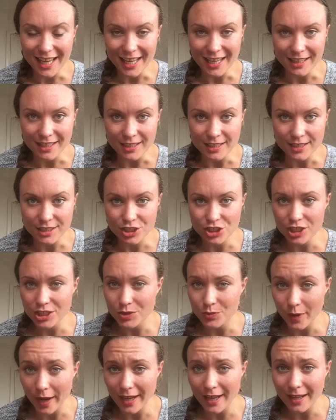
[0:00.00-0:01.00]
is
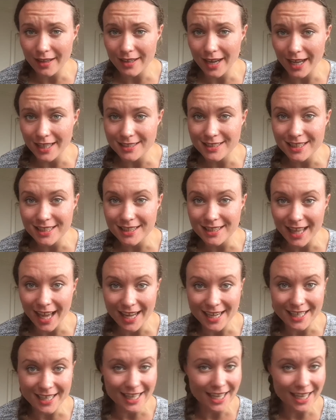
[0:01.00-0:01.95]
just recognizing that an